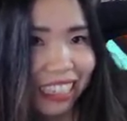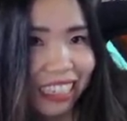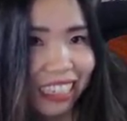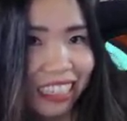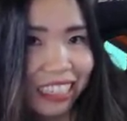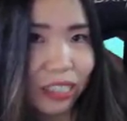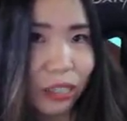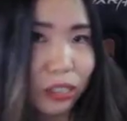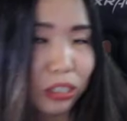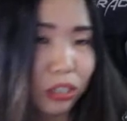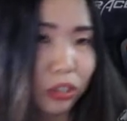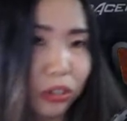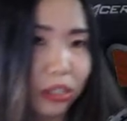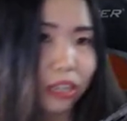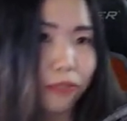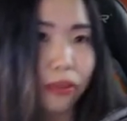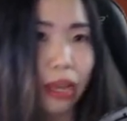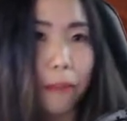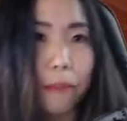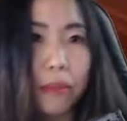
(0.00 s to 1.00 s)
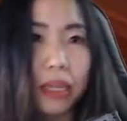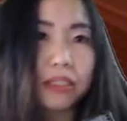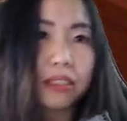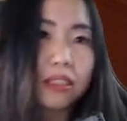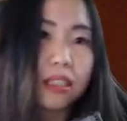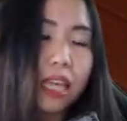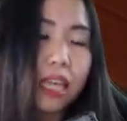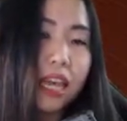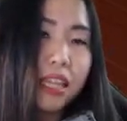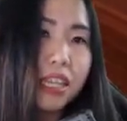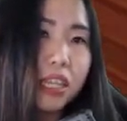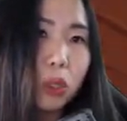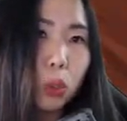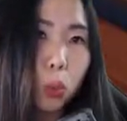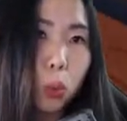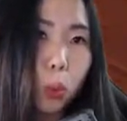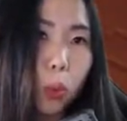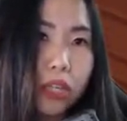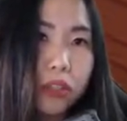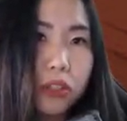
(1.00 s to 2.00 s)
So sorry if I missed any
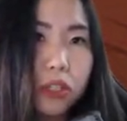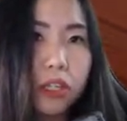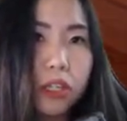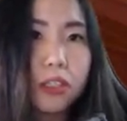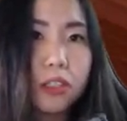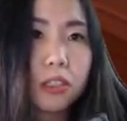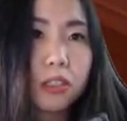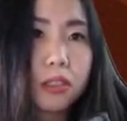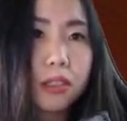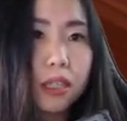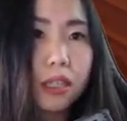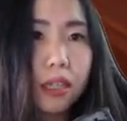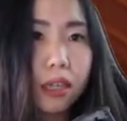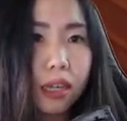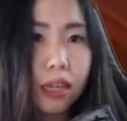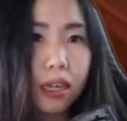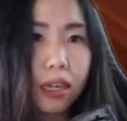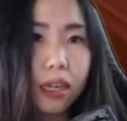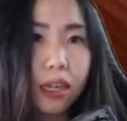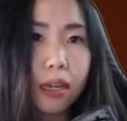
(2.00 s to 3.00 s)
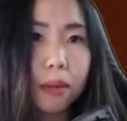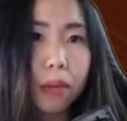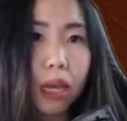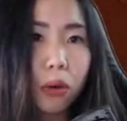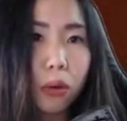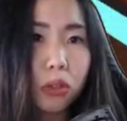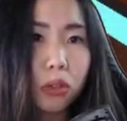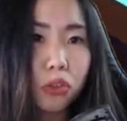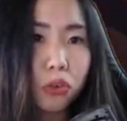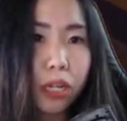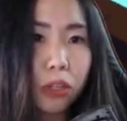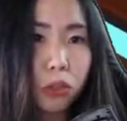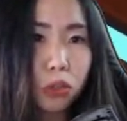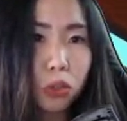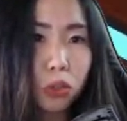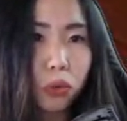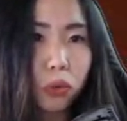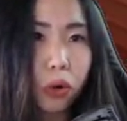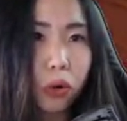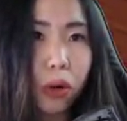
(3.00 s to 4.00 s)
questions. I will try to
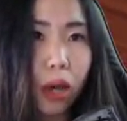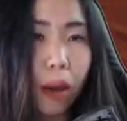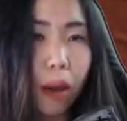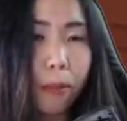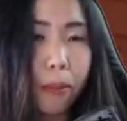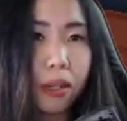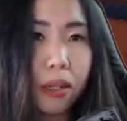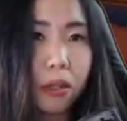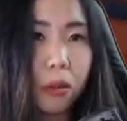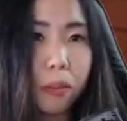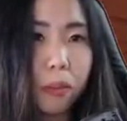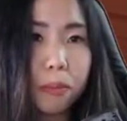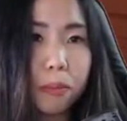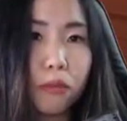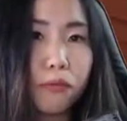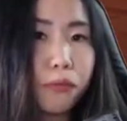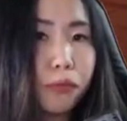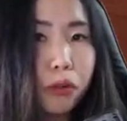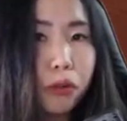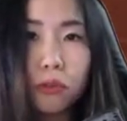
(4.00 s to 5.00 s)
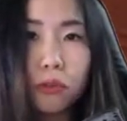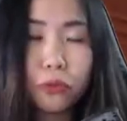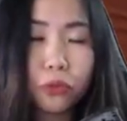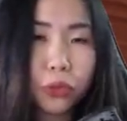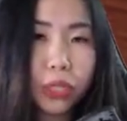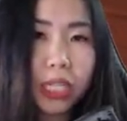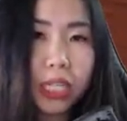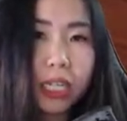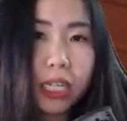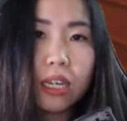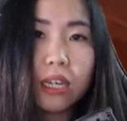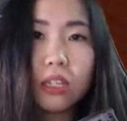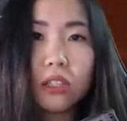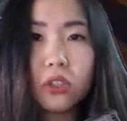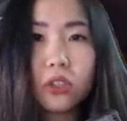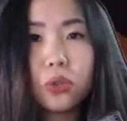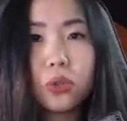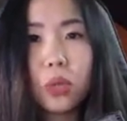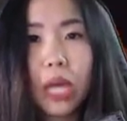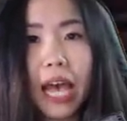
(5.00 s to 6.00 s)
scroll up a little bit, but feel free
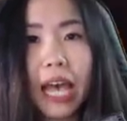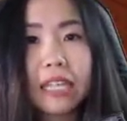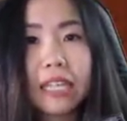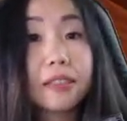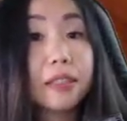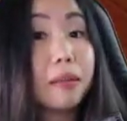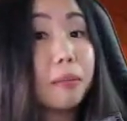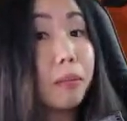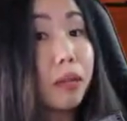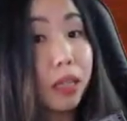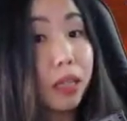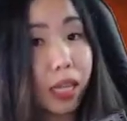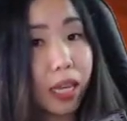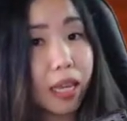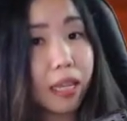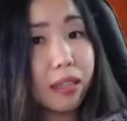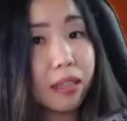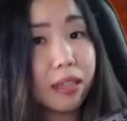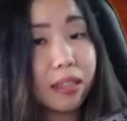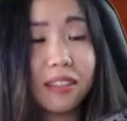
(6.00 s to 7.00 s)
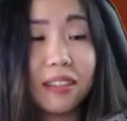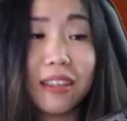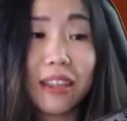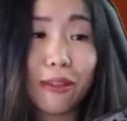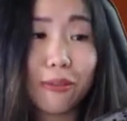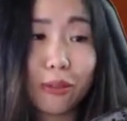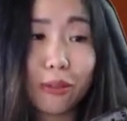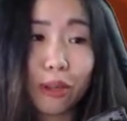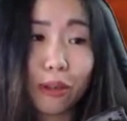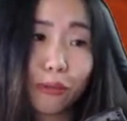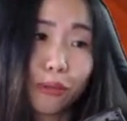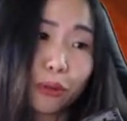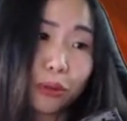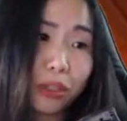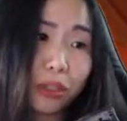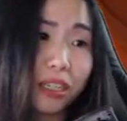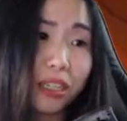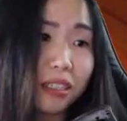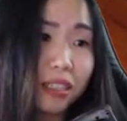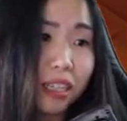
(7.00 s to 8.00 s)
to ask them again if
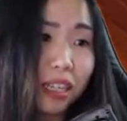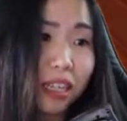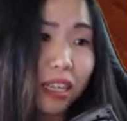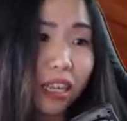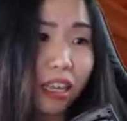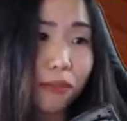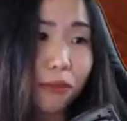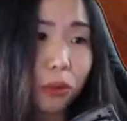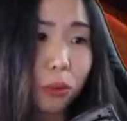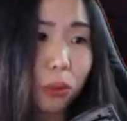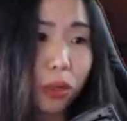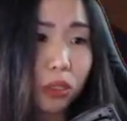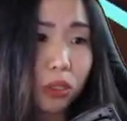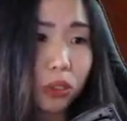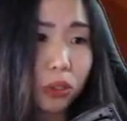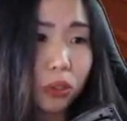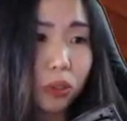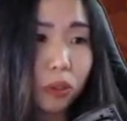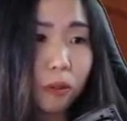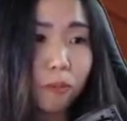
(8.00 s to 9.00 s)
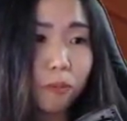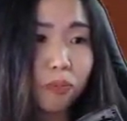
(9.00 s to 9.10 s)
you want to.